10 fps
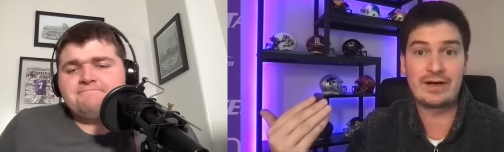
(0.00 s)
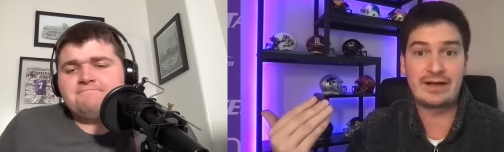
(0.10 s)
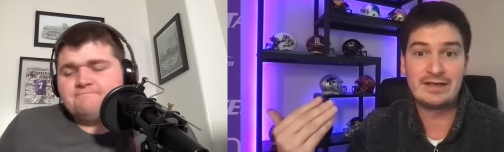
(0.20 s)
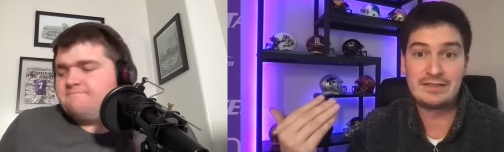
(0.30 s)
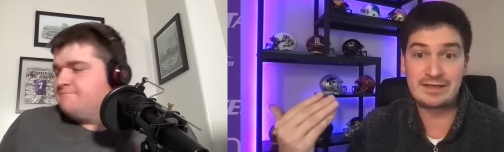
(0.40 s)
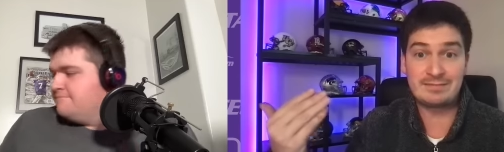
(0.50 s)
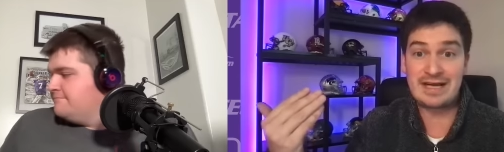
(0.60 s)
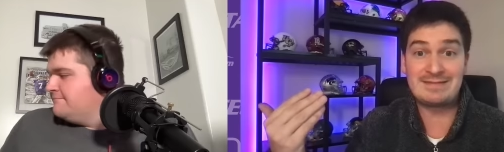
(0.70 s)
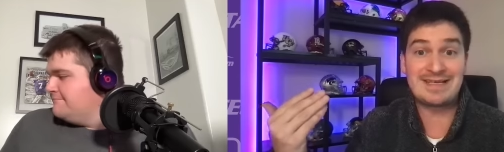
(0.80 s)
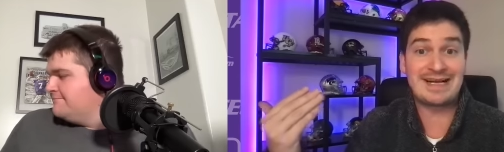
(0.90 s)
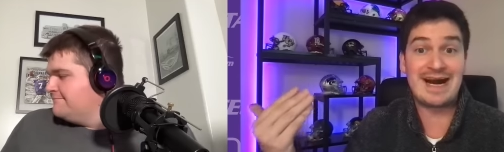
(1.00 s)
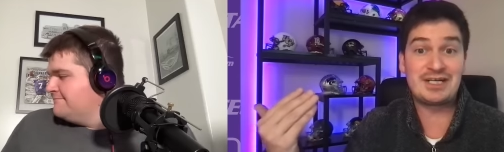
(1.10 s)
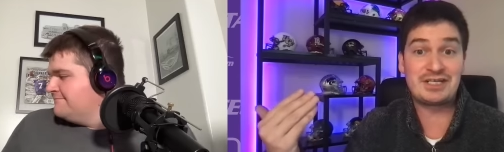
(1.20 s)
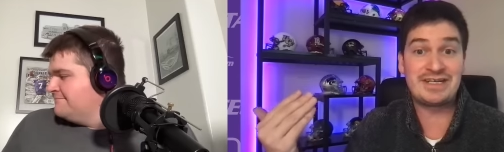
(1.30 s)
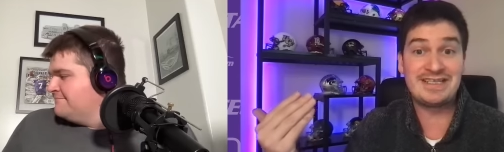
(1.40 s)
Speaker 1: in it. Sometimes a guy
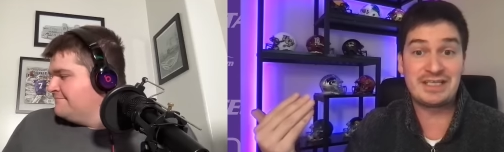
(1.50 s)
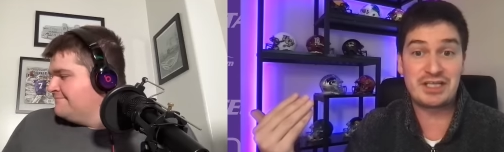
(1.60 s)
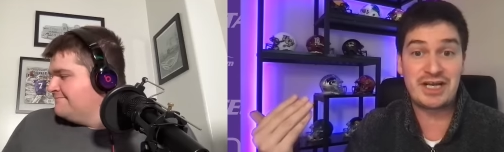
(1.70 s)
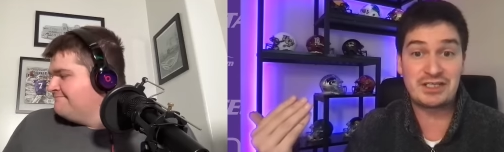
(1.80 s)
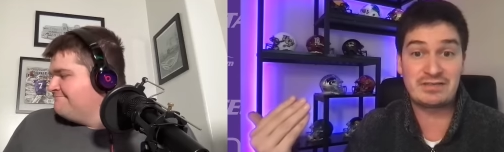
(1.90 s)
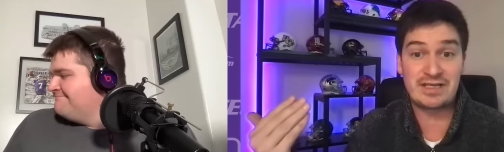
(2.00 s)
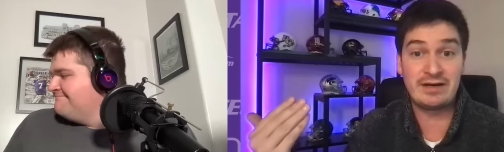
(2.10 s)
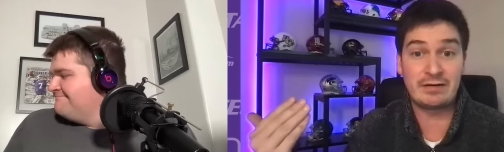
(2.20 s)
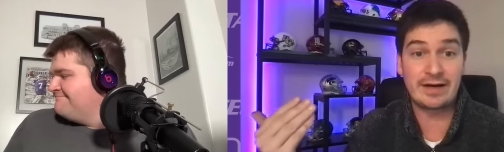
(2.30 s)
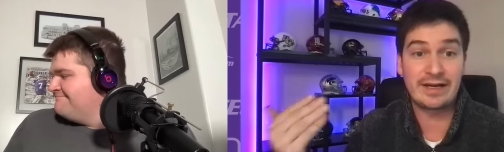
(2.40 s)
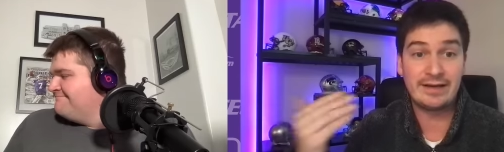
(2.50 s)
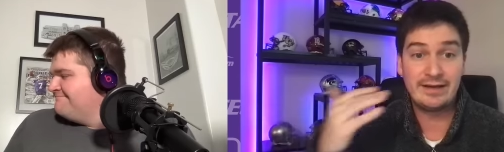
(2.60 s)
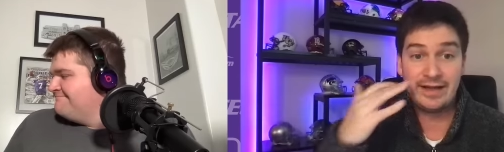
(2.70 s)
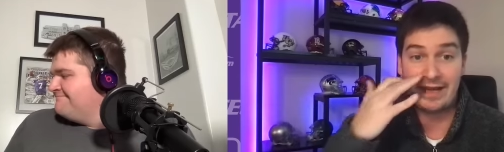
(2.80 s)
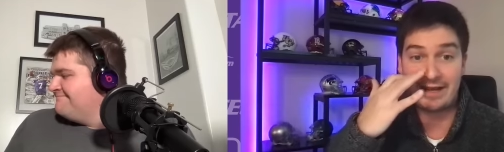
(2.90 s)
just needs to change his scenery,
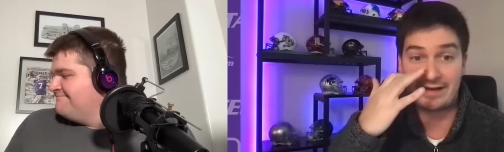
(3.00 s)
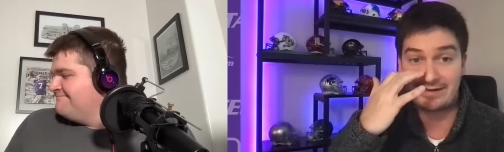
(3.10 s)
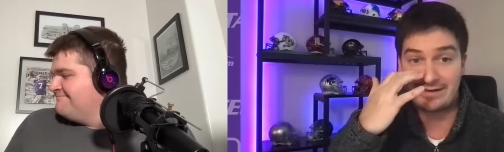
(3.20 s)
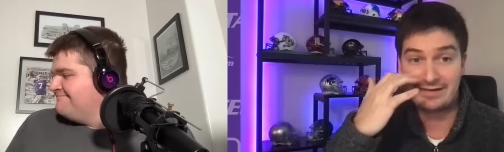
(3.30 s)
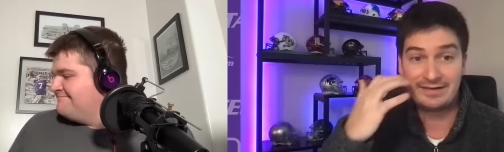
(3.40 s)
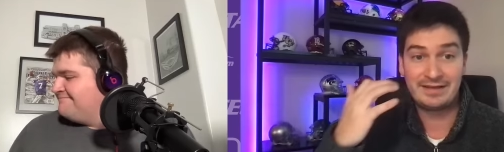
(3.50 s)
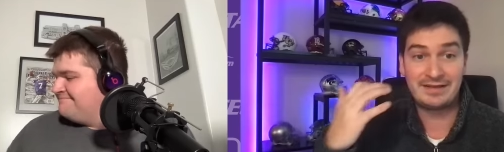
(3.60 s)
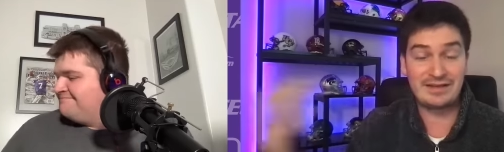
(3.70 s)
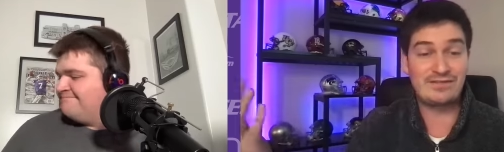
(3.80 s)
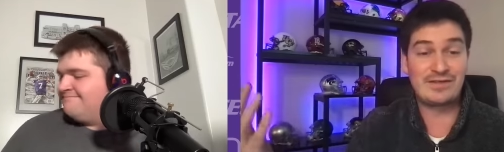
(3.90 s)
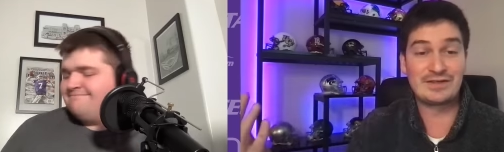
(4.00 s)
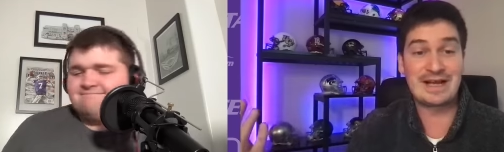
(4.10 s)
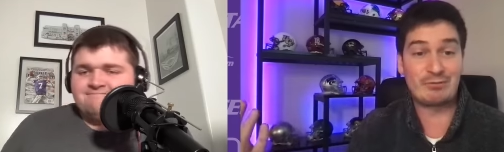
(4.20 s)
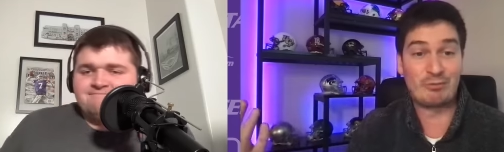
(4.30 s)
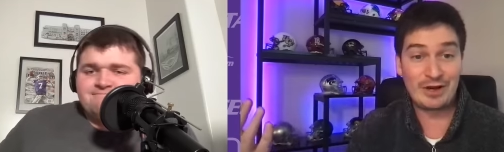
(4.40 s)
and this feels
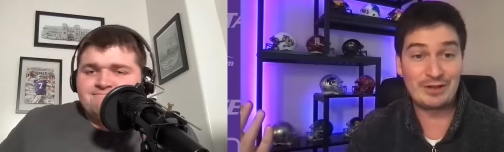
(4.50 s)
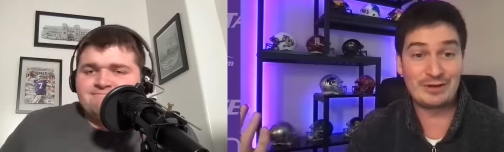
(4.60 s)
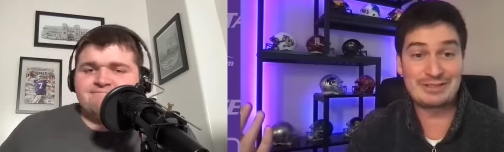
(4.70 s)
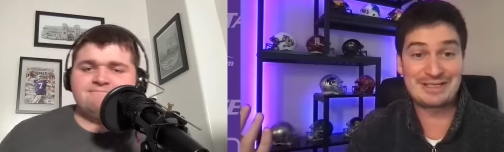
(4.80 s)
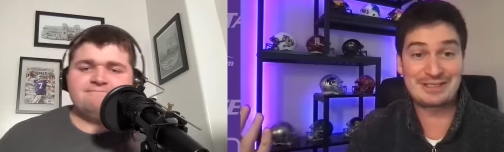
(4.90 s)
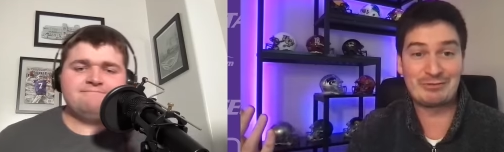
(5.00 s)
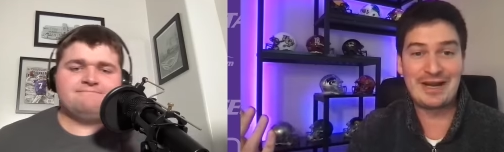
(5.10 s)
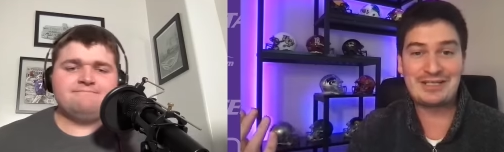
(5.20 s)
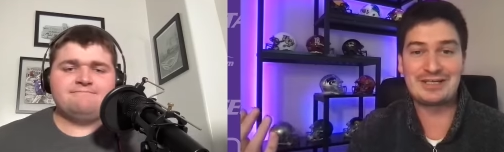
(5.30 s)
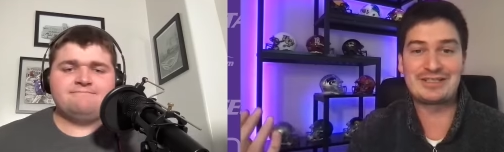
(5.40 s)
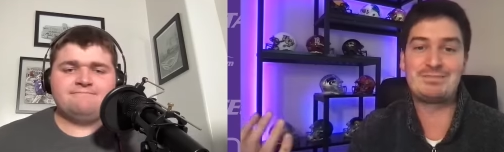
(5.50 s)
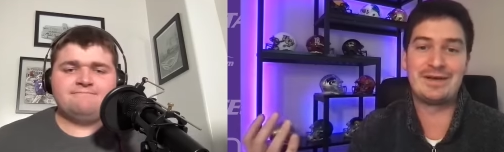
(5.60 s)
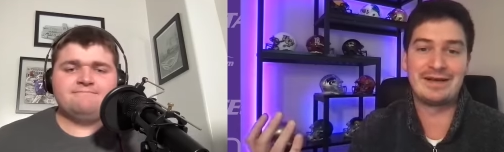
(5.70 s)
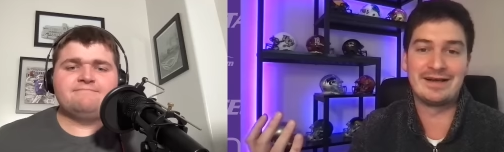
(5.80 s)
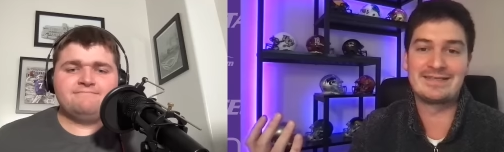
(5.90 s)
like one of those situations
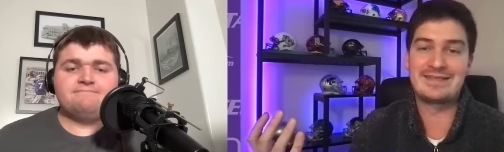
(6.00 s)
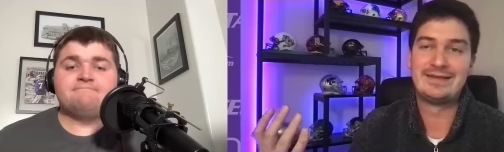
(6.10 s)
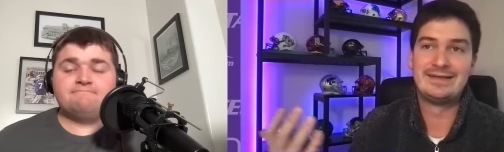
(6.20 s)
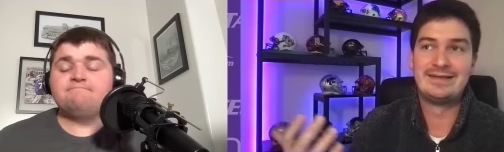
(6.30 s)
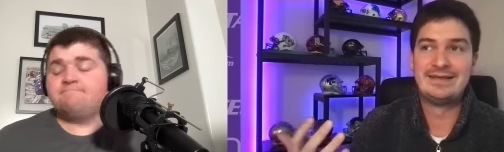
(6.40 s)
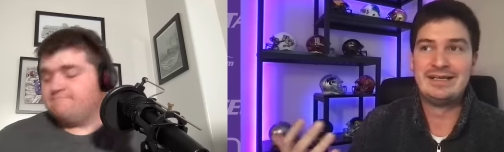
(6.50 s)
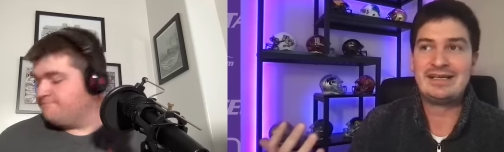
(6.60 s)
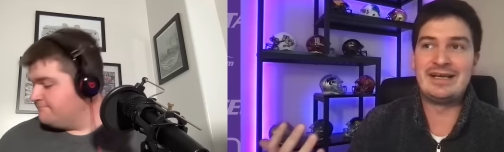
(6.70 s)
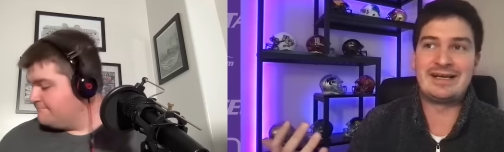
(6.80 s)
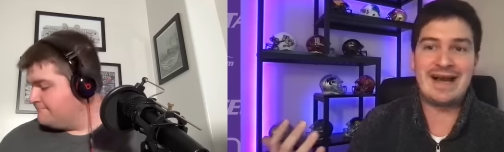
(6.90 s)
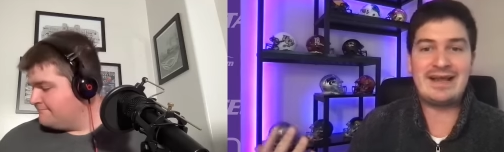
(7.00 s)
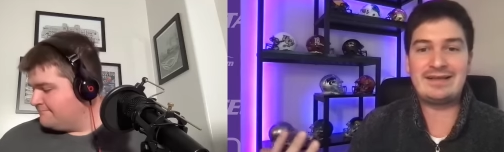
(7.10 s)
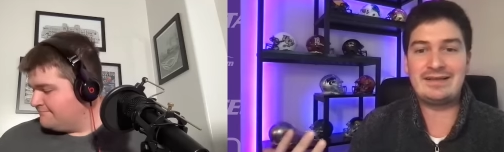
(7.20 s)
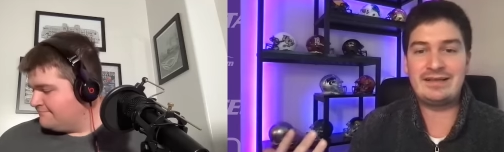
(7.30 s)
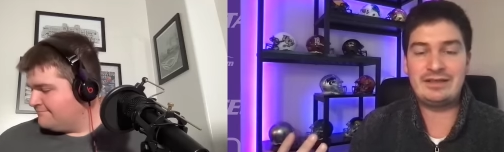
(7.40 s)
because you kind of